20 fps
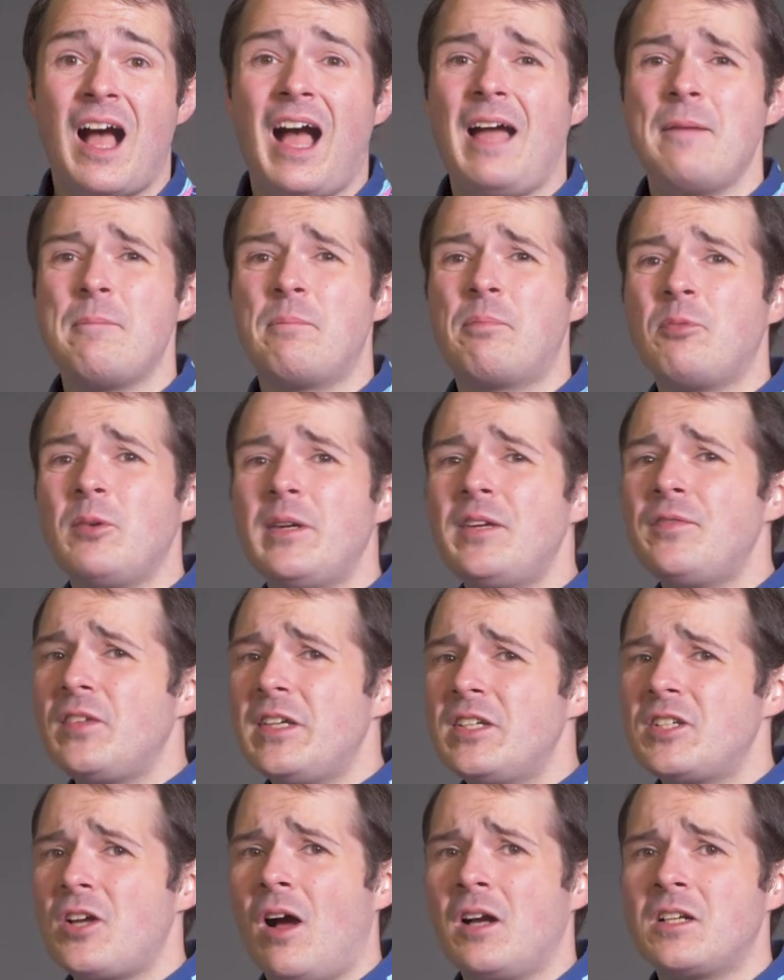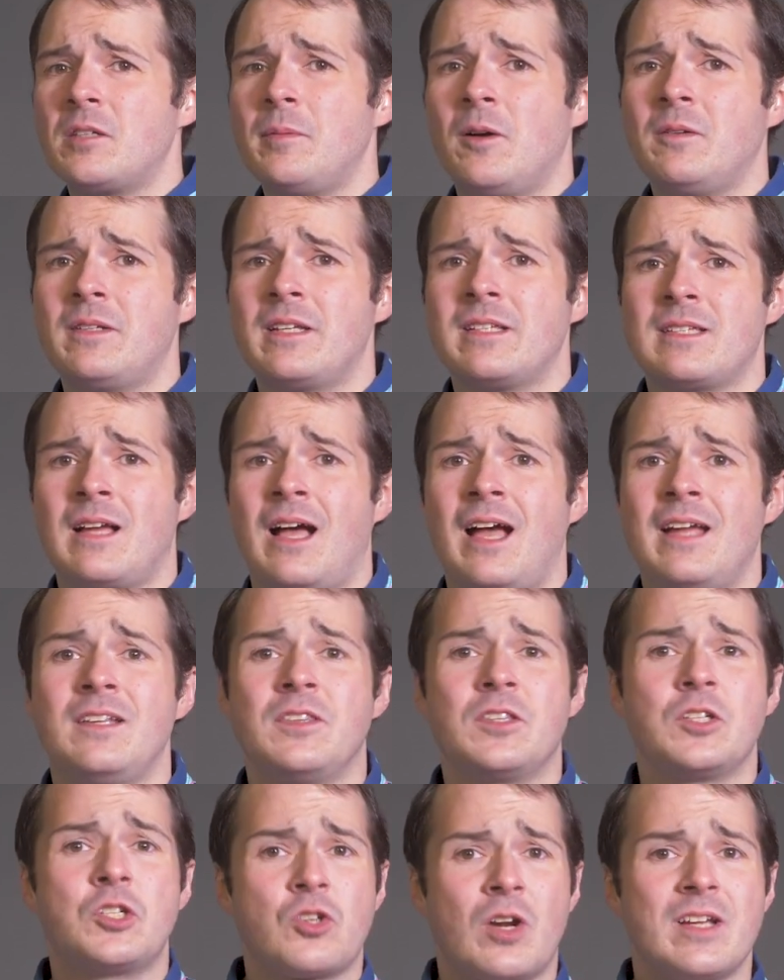I briefly talked about design
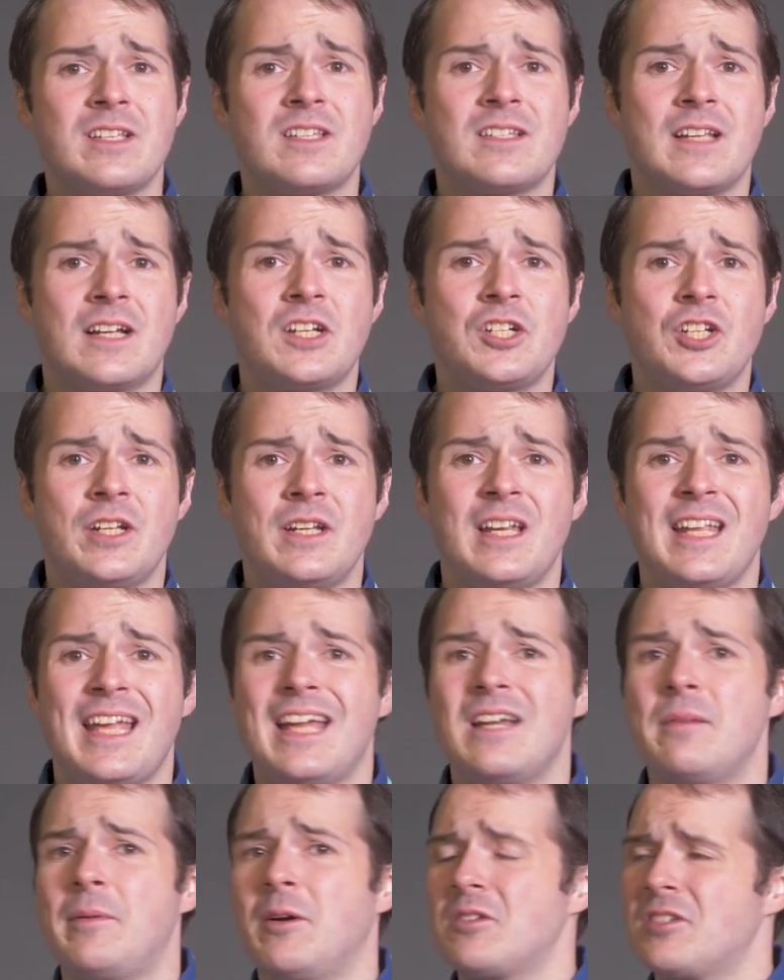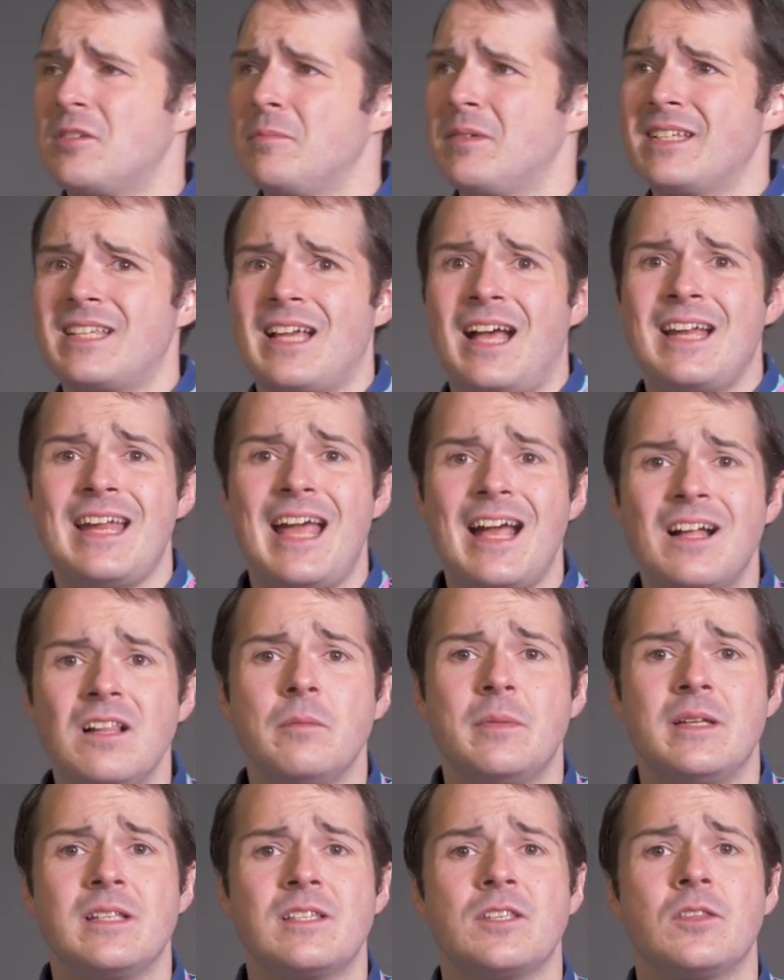in the trust section and about some design
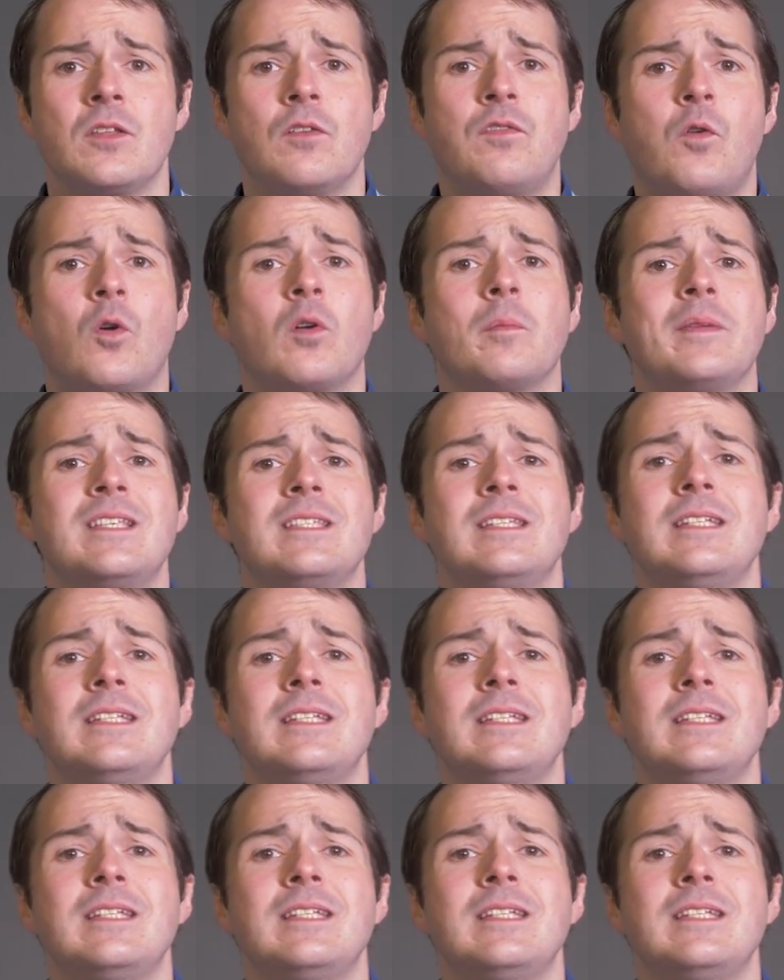elements in the form and